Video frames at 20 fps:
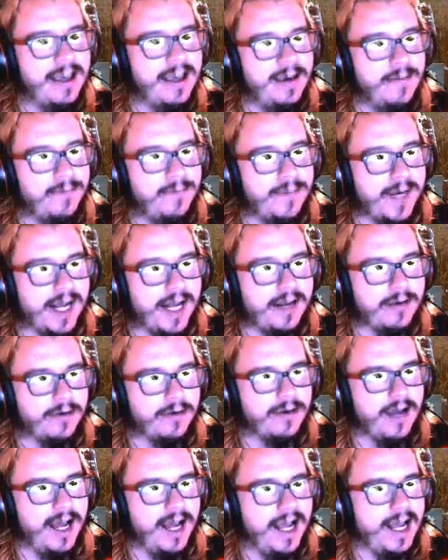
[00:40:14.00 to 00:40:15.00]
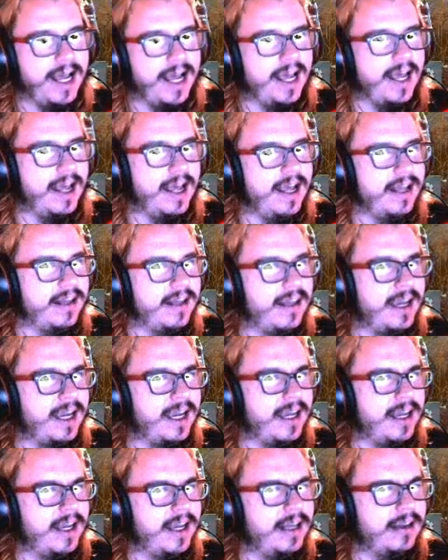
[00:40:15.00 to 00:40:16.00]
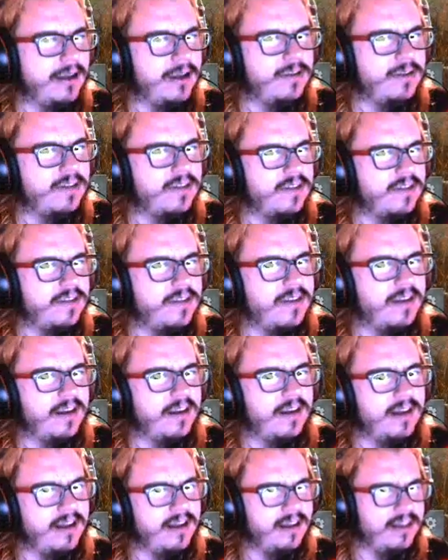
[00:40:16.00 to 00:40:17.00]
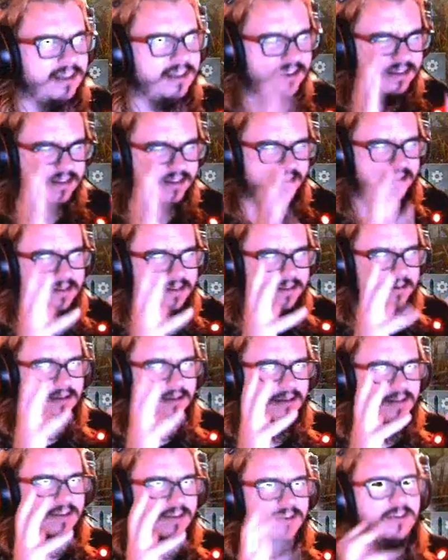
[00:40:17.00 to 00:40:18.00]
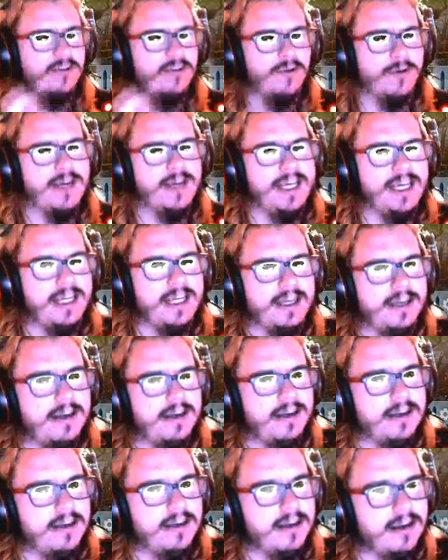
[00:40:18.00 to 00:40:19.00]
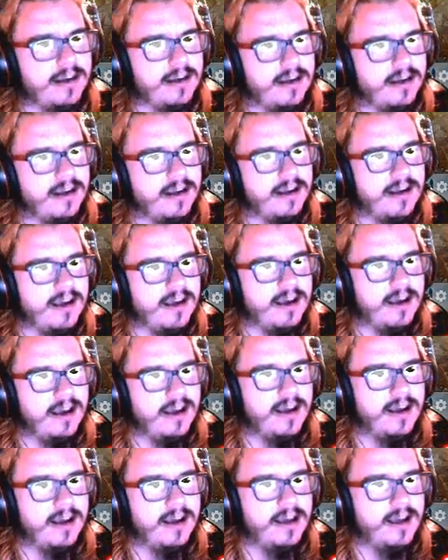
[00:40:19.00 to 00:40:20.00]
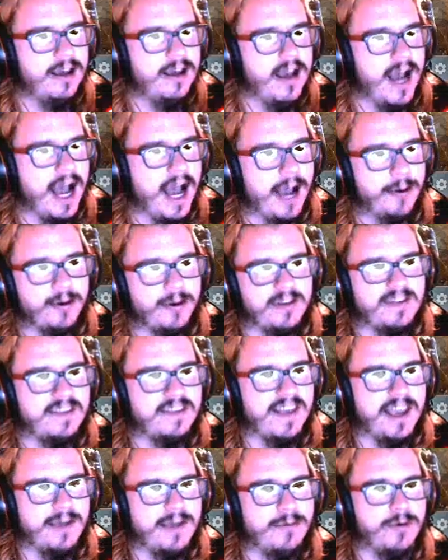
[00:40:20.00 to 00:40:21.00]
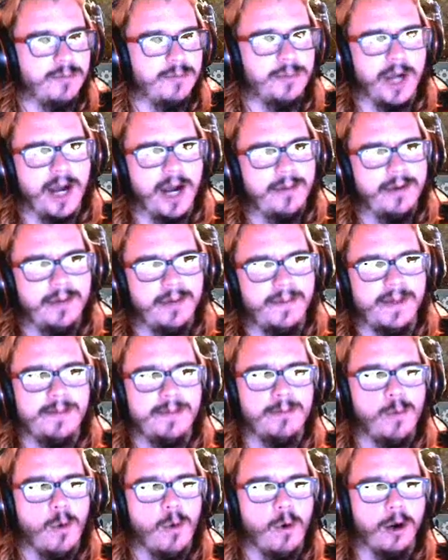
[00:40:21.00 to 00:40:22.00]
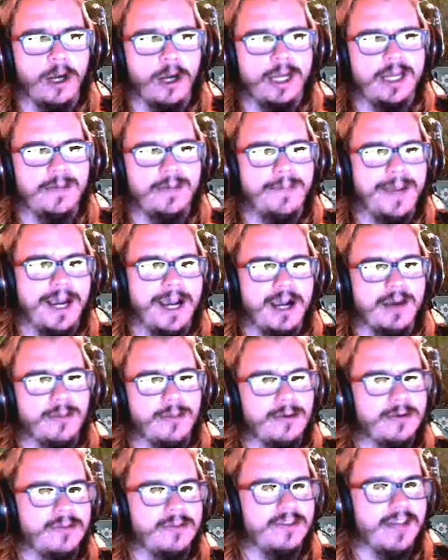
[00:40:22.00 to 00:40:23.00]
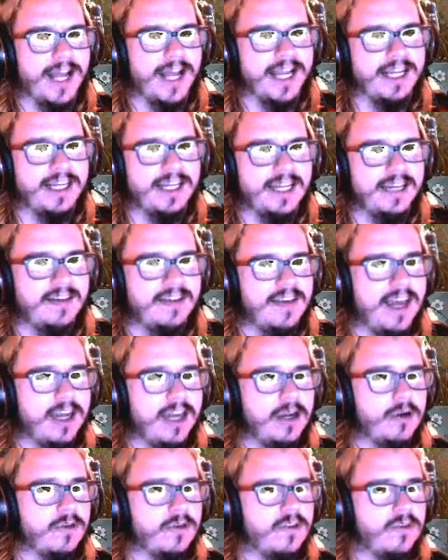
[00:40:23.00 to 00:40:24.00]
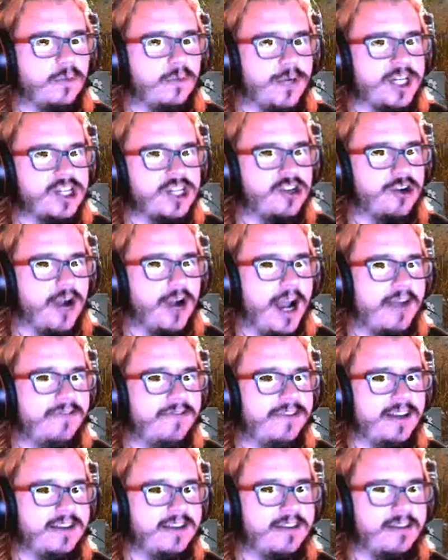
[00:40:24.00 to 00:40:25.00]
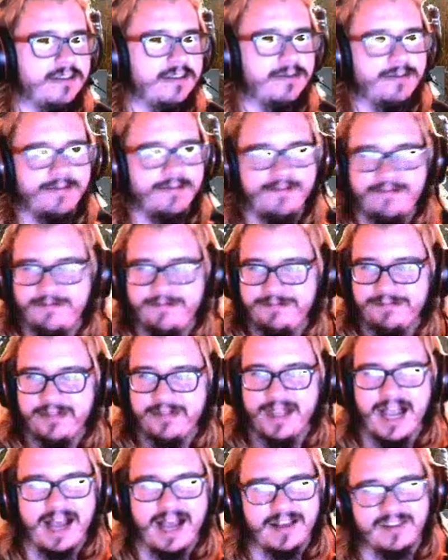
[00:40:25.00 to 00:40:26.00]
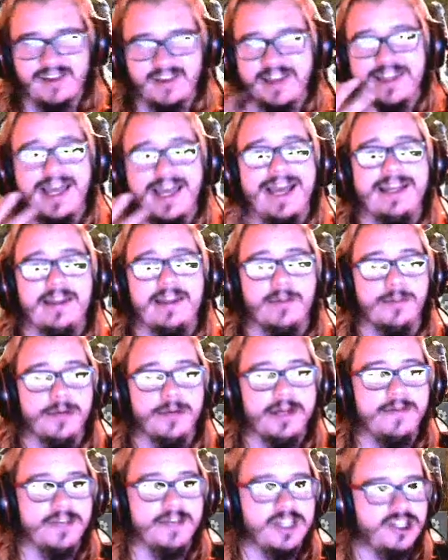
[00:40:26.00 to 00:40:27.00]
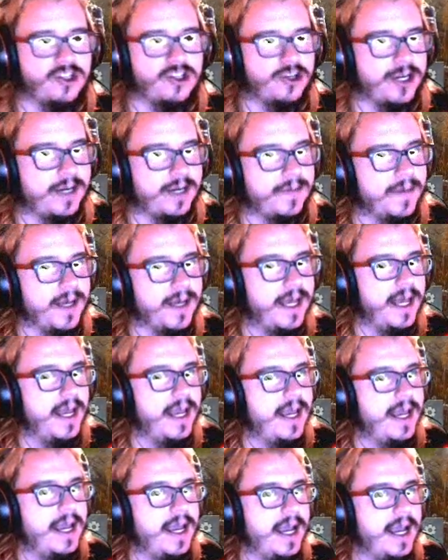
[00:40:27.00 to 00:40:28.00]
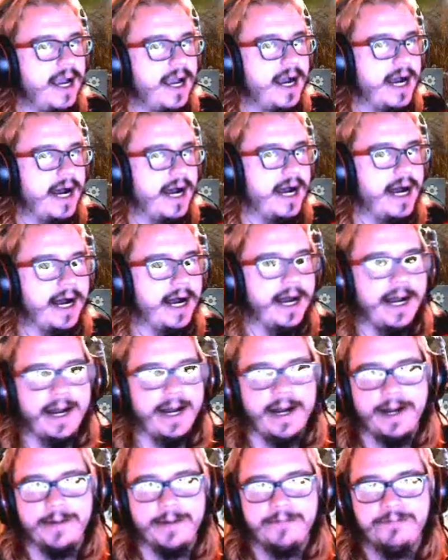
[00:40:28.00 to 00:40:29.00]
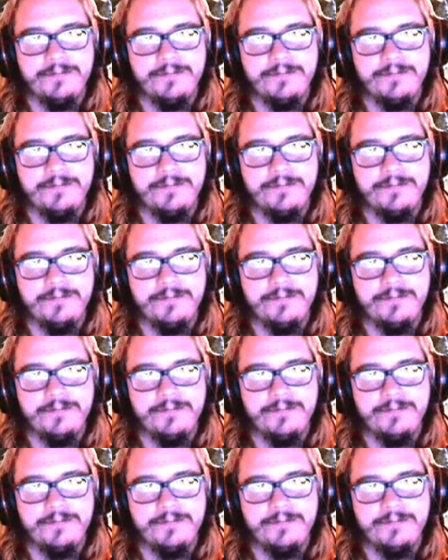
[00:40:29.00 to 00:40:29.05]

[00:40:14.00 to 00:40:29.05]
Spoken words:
But I don't... it looks... This screen... I would say would probably be more comparable to, like, Nintendo Switch graphics. I said that in the previous stream. And